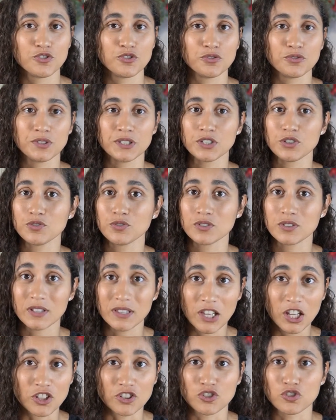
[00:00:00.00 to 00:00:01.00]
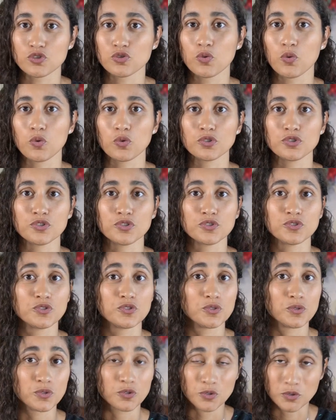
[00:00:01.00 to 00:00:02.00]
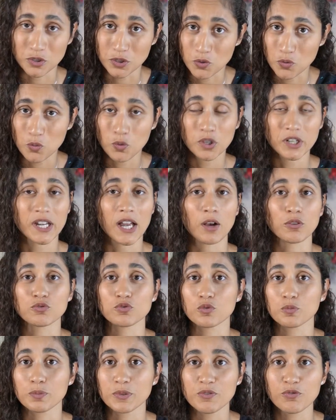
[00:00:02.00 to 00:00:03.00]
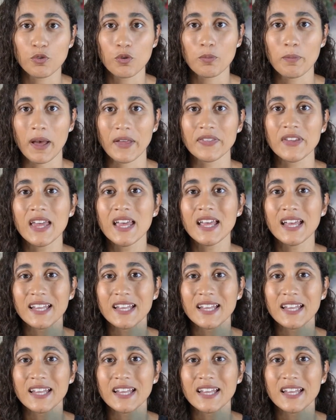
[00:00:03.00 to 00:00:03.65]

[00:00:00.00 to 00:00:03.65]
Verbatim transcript: during lunch or during your workouts or before bed.